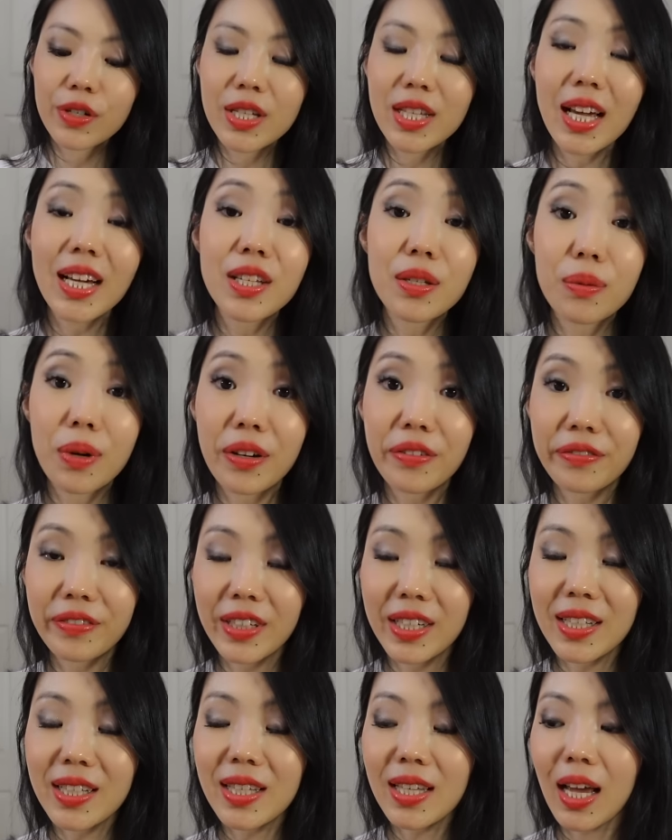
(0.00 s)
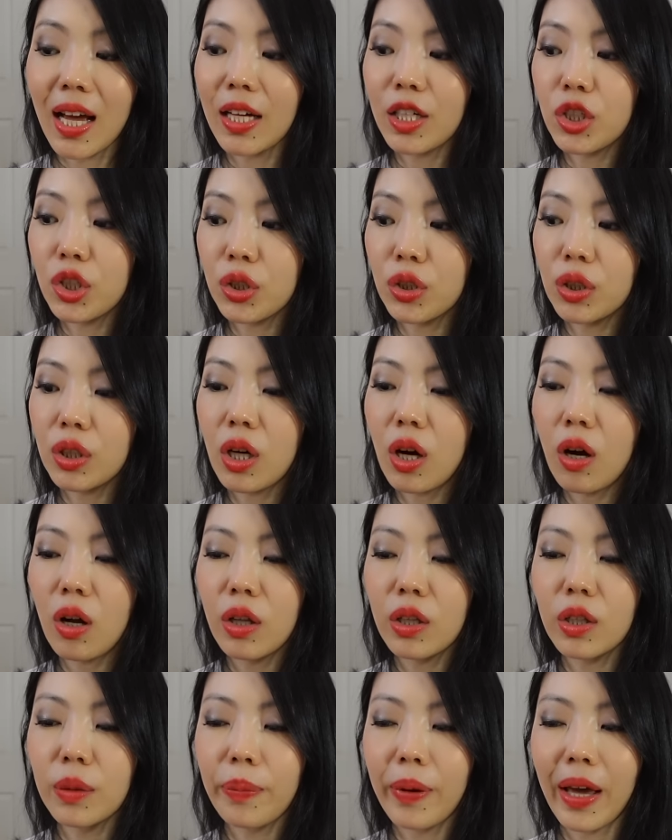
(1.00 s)
size reference, I took
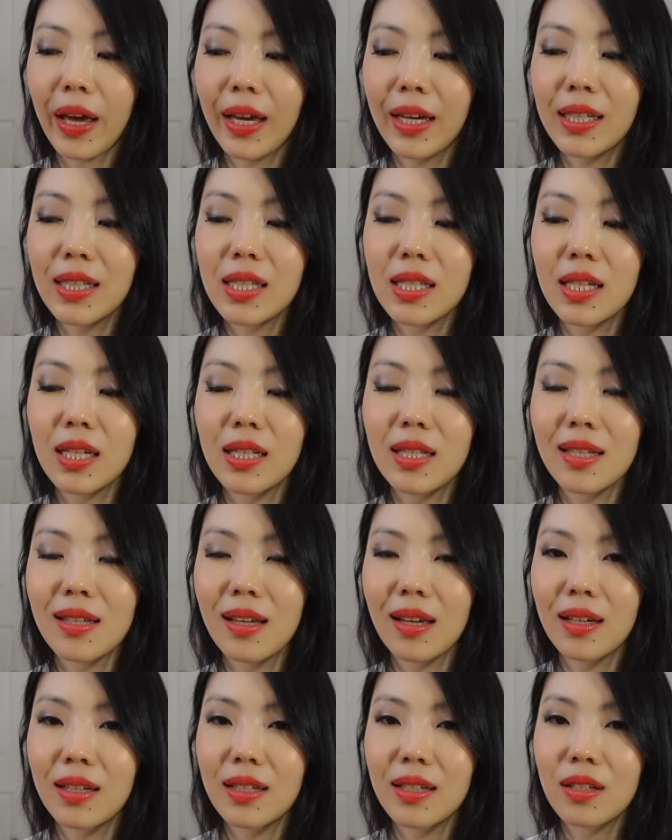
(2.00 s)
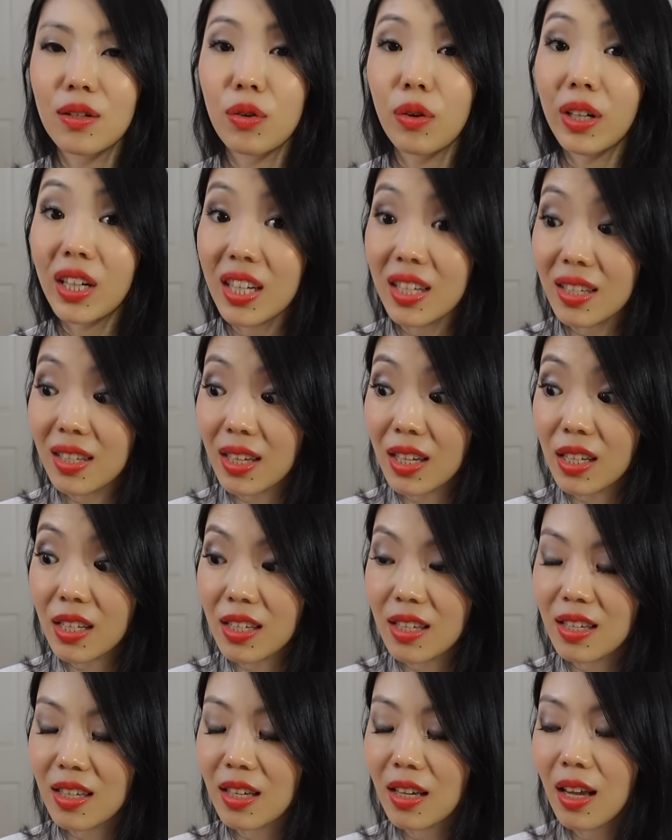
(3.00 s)
all the pants in size
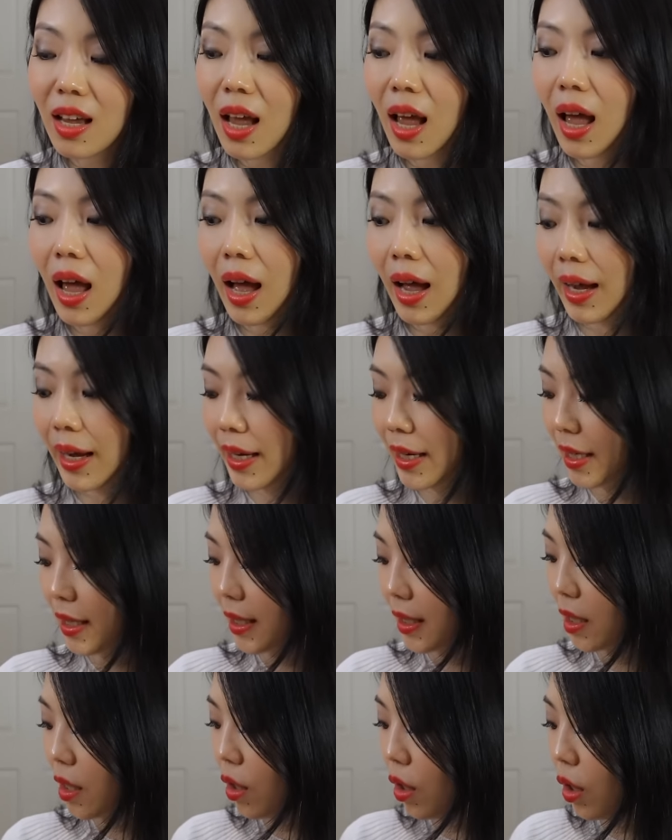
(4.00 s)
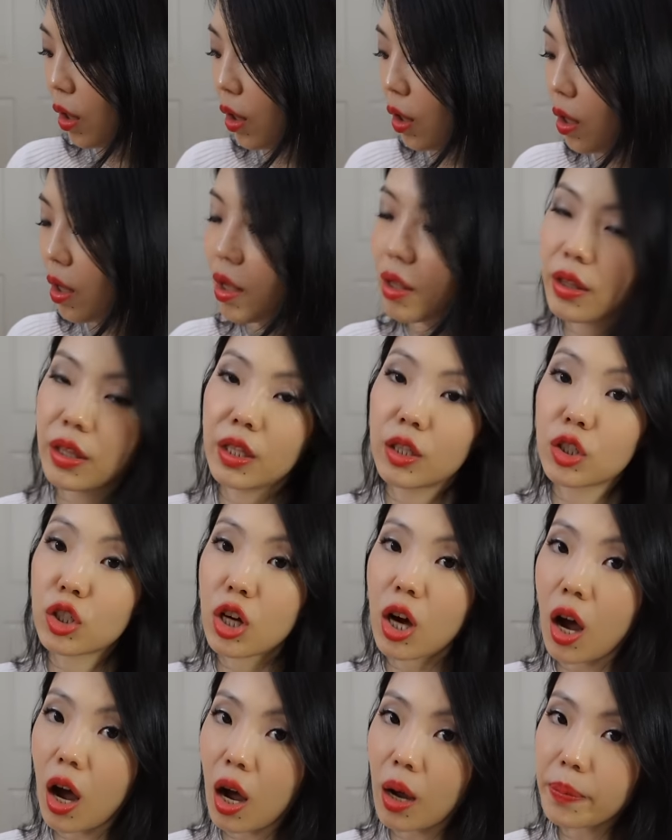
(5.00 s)
26 and all of the
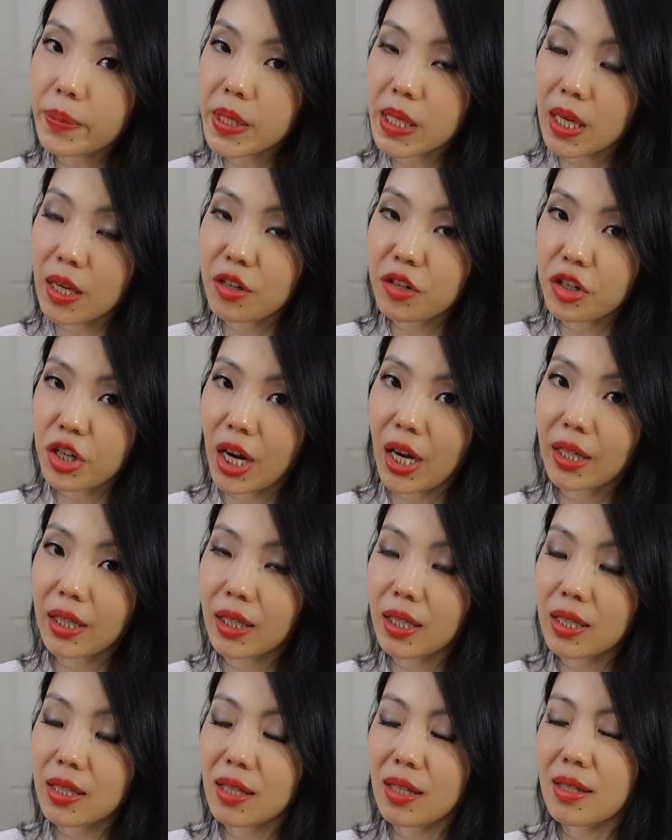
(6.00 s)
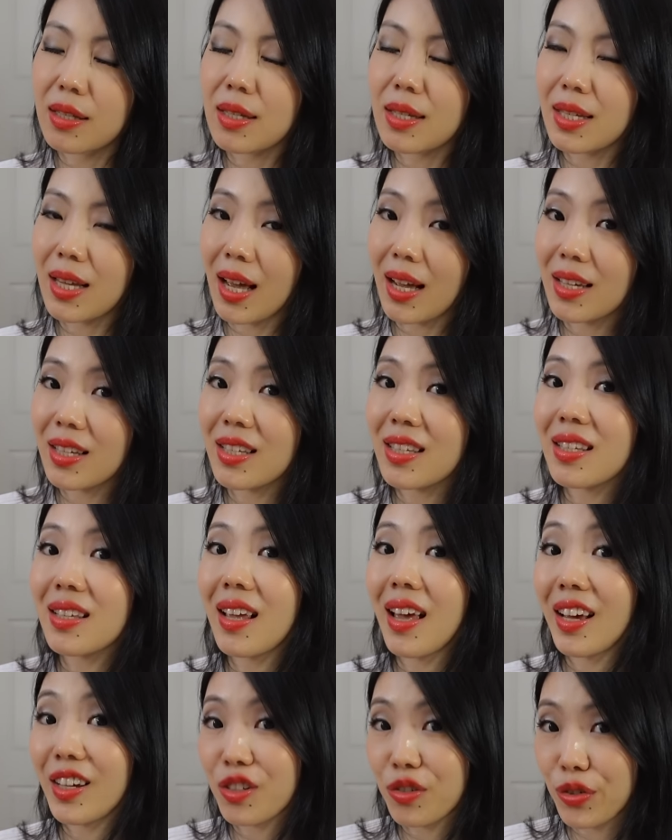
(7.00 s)
tops and jackets in size
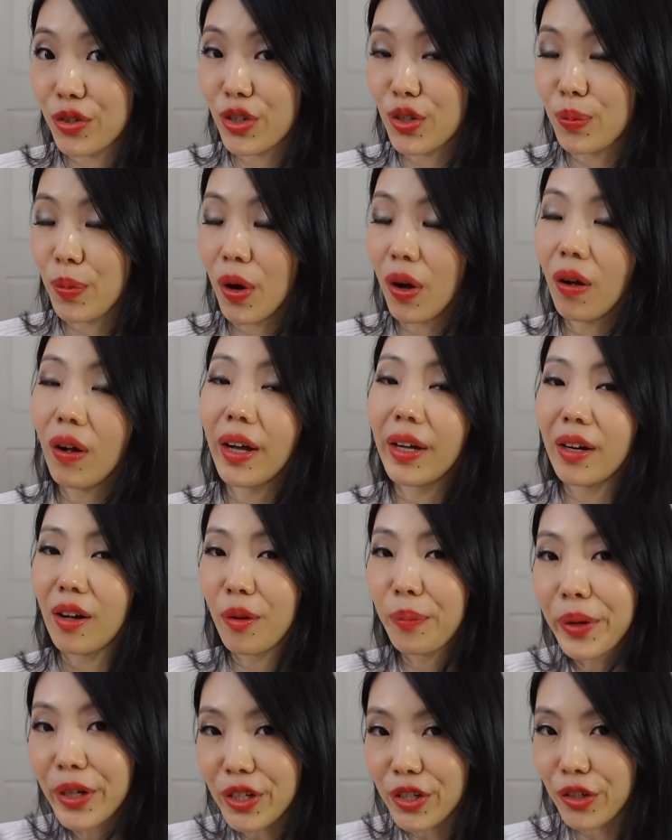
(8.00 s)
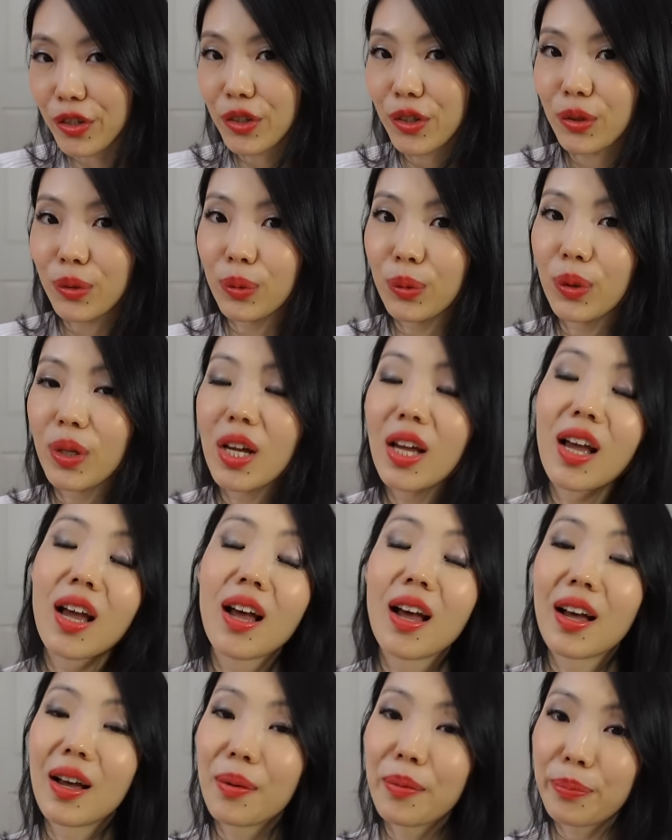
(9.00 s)
extra small and I'll make sure to
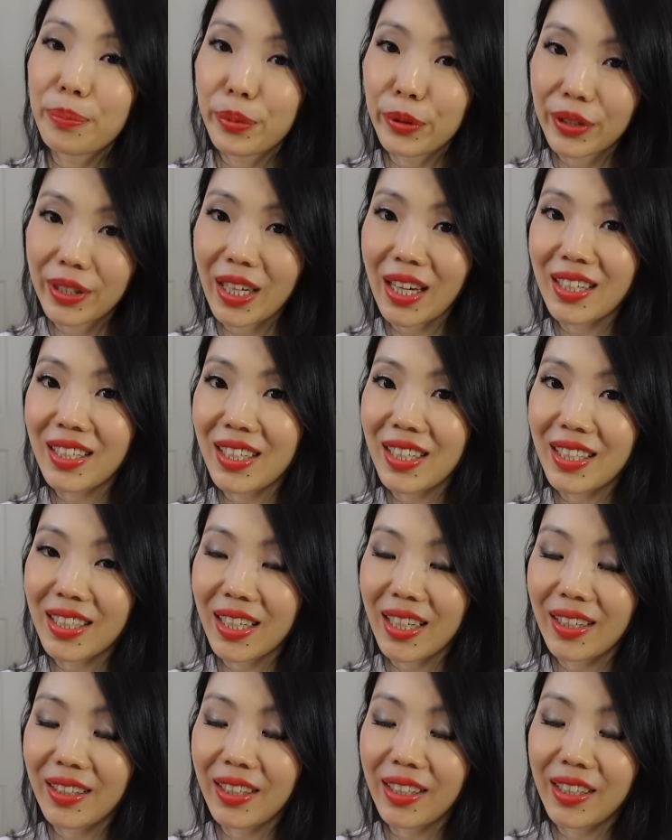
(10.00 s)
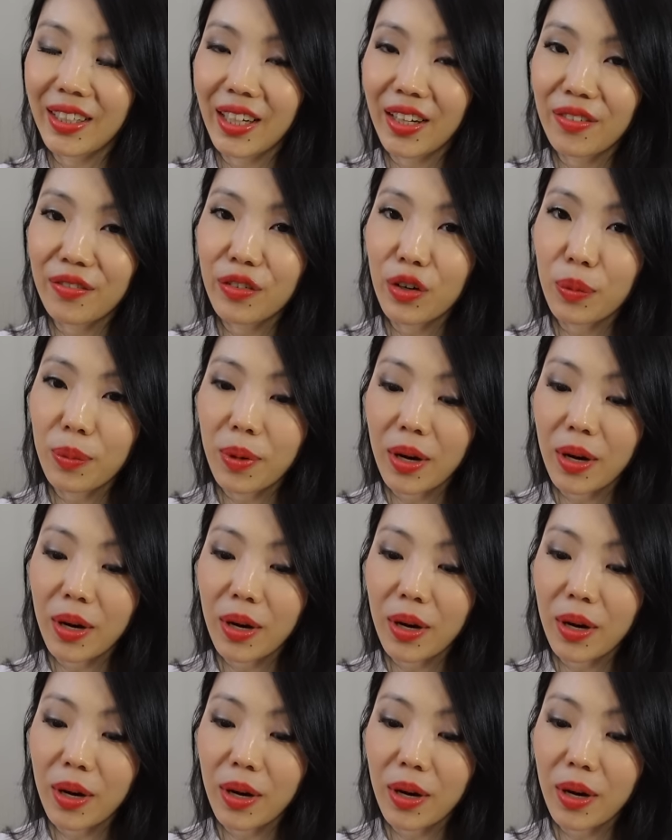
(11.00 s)
put that detail in the info